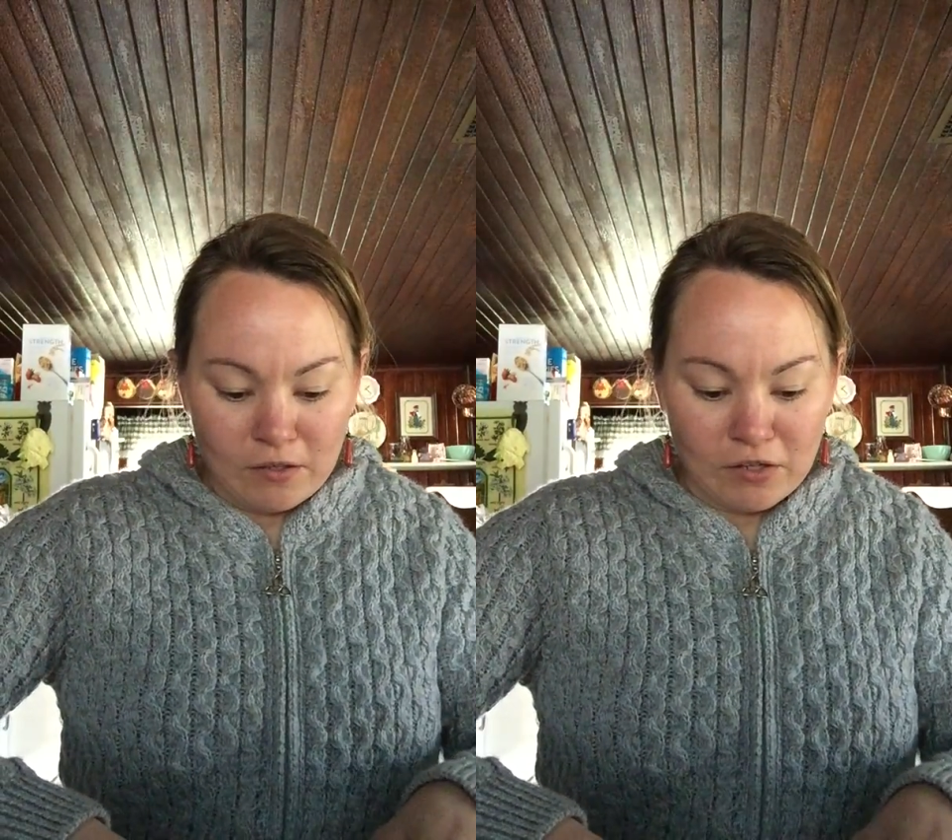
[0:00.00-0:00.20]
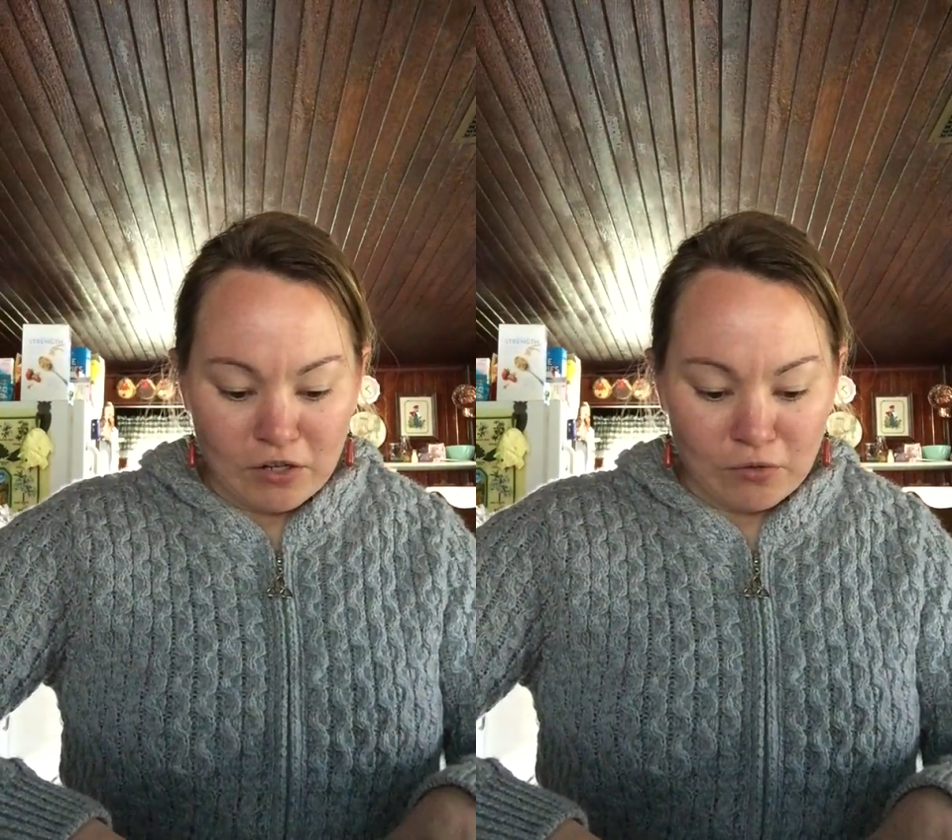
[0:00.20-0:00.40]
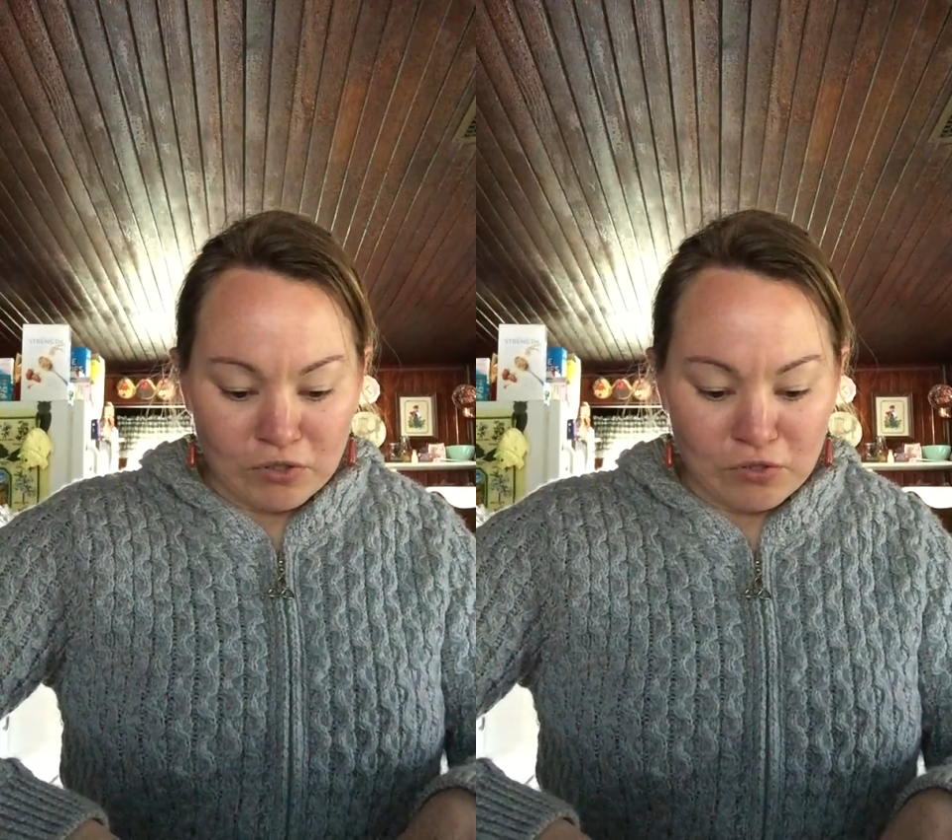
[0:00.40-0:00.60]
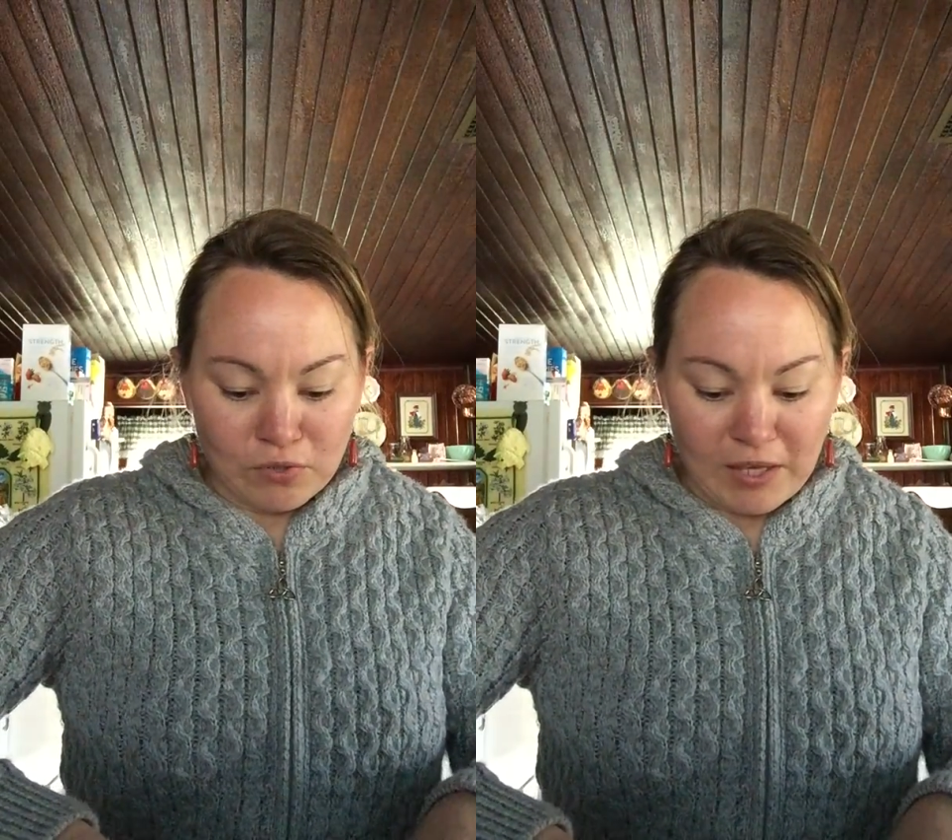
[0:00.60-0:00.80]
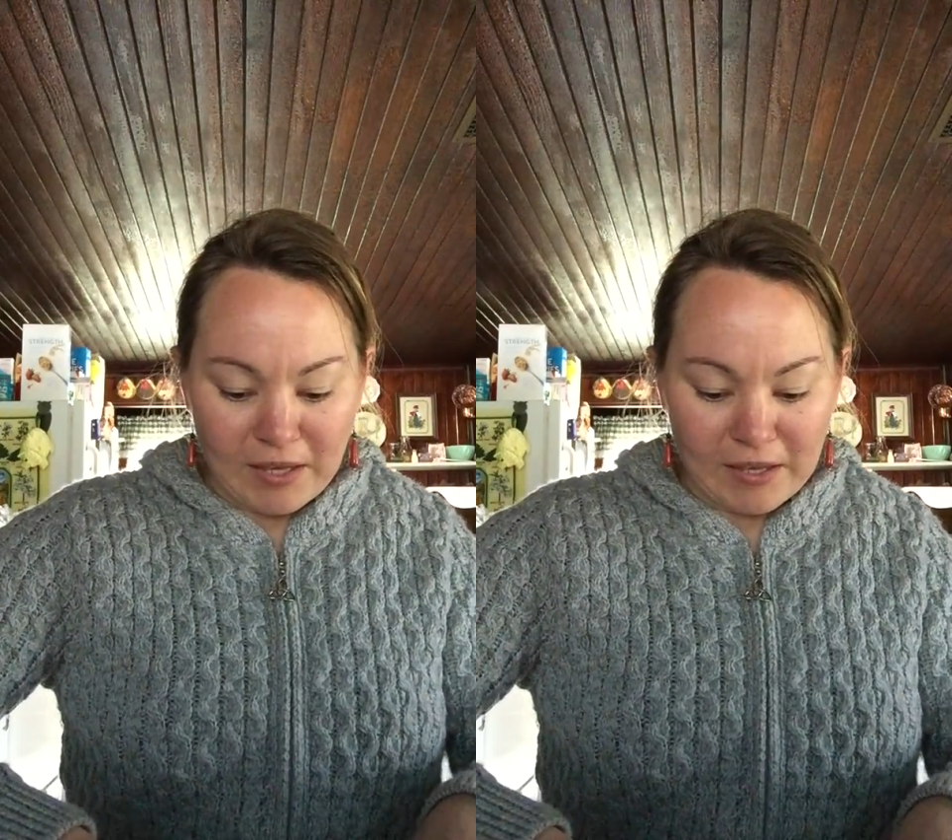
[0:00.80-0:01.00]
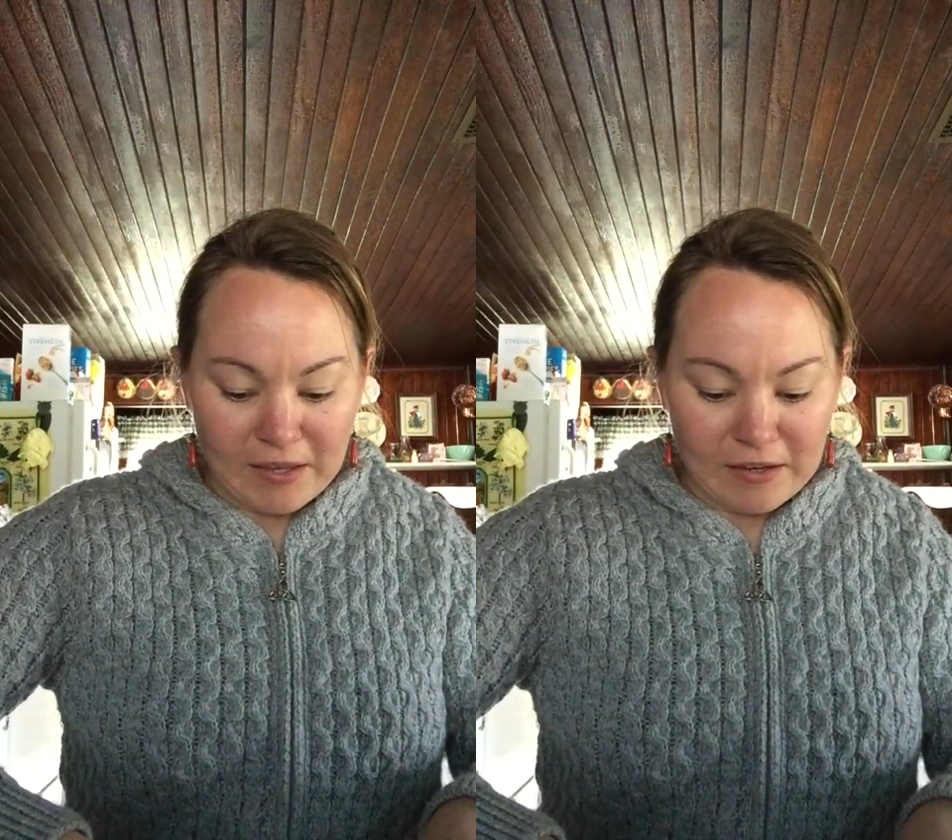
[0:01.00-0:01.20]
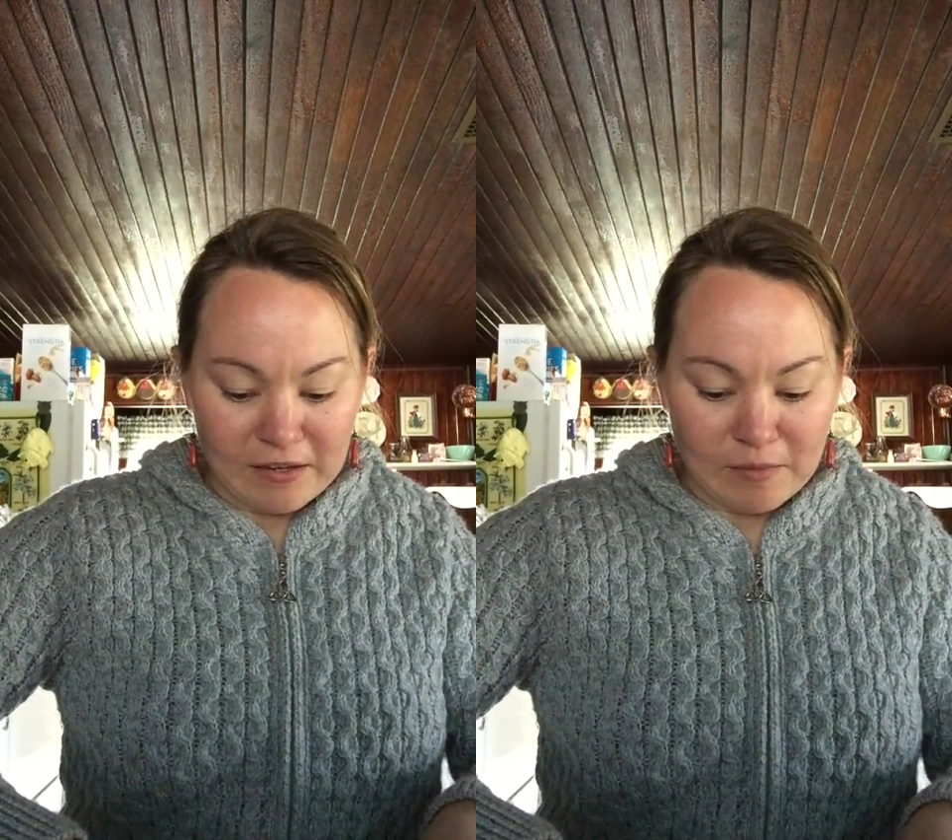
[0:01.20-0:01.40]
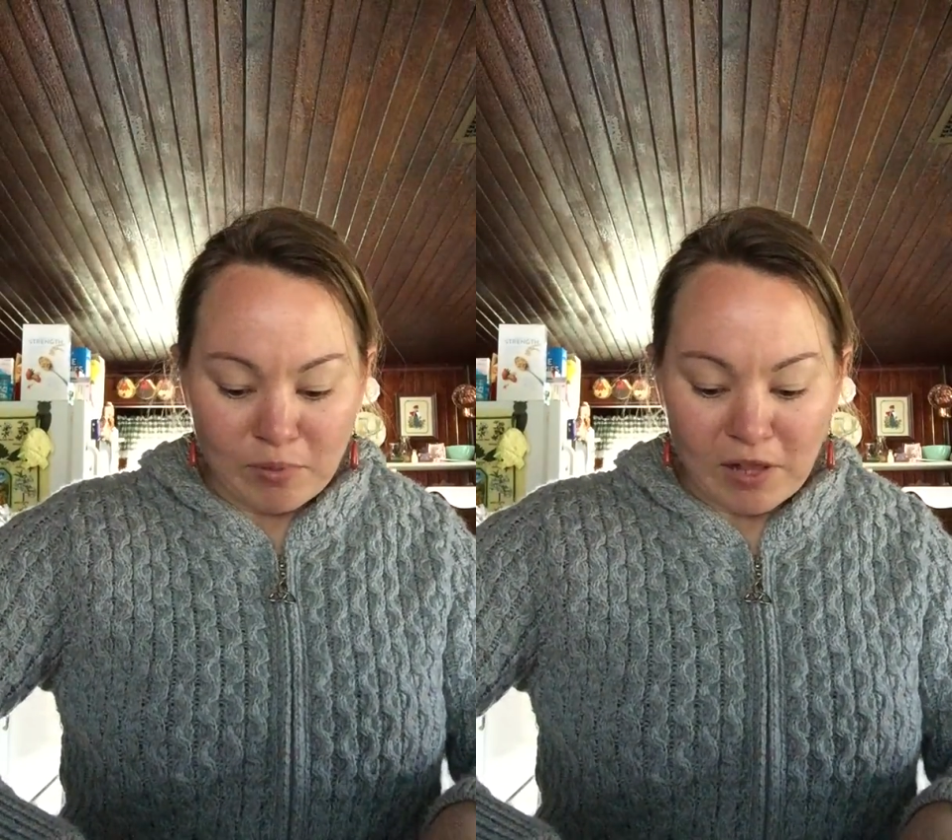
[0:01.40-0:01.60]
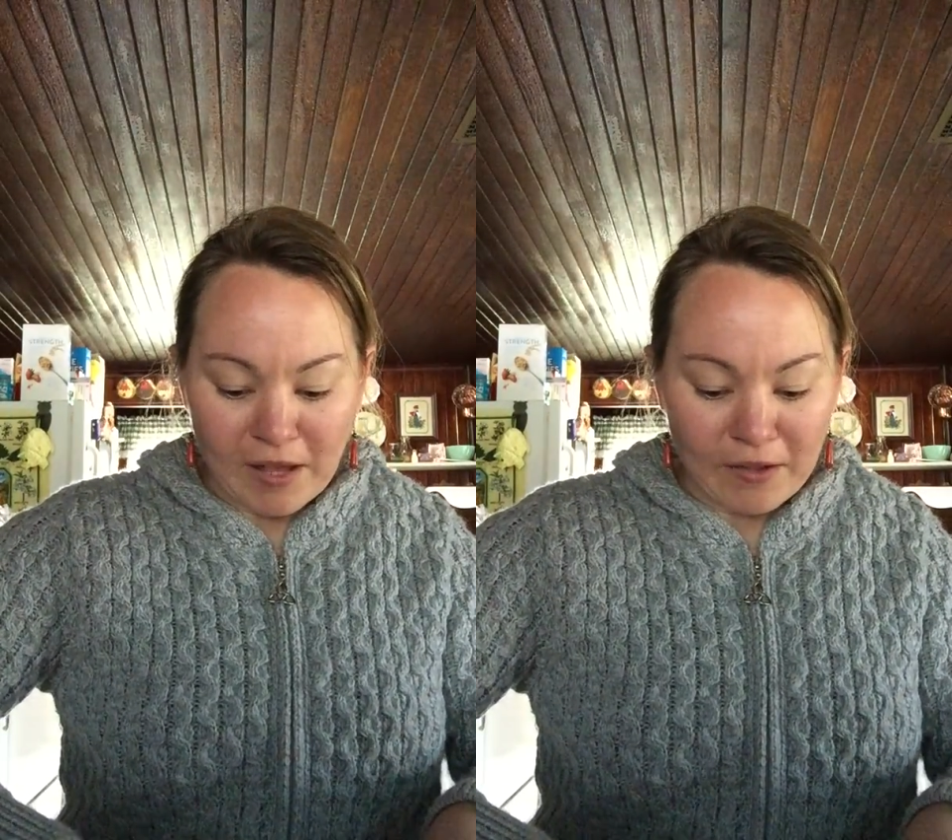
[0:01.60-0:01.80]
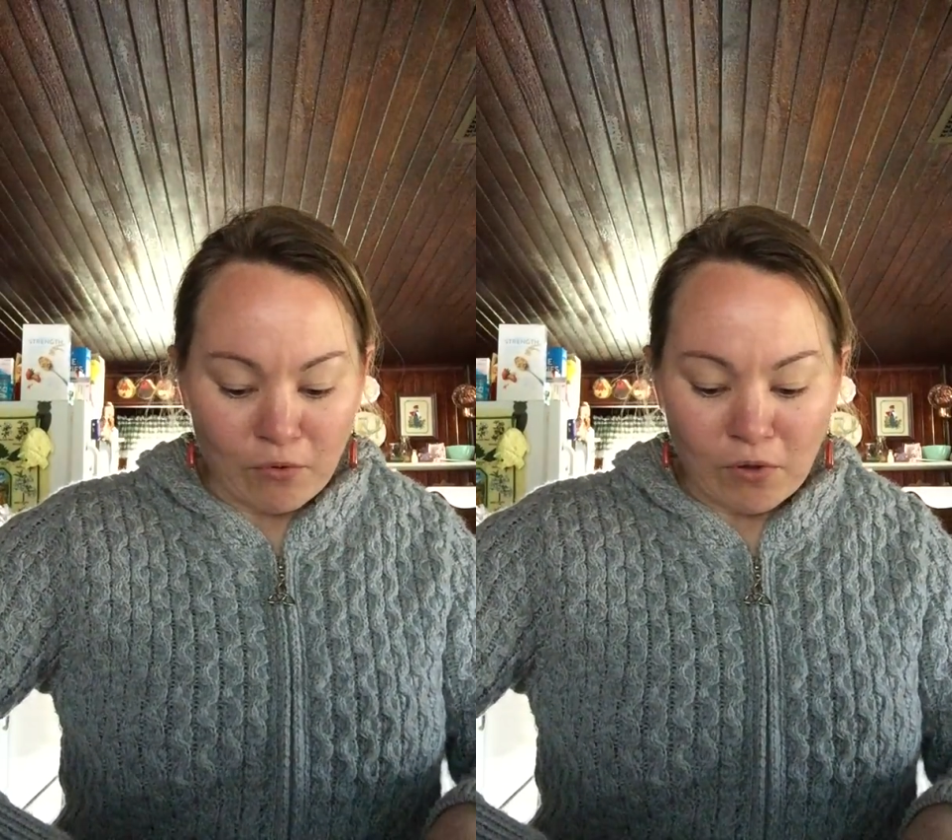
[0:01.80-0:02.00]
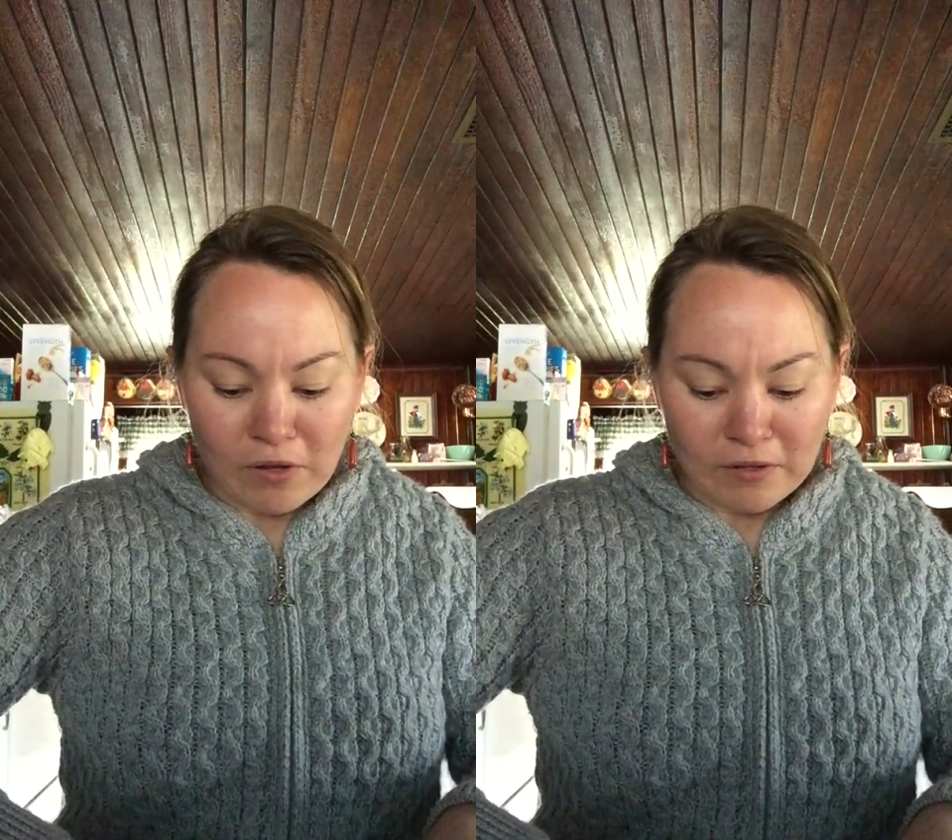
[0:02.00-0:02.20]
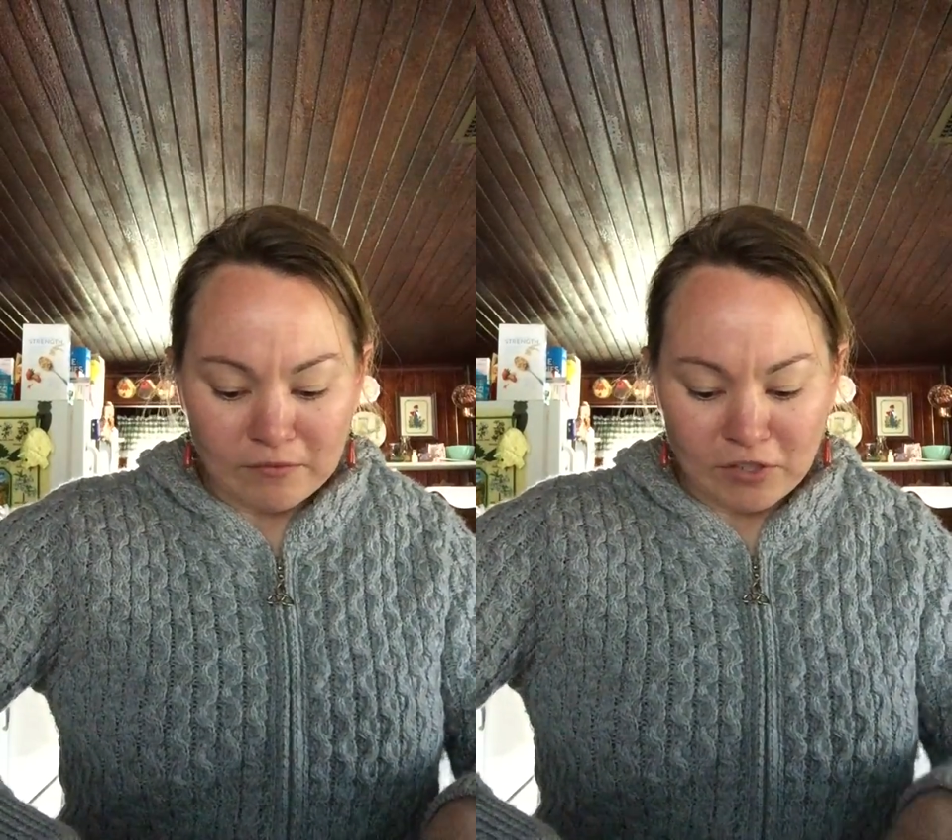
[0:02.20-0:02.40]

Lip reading: you know, you can apply all,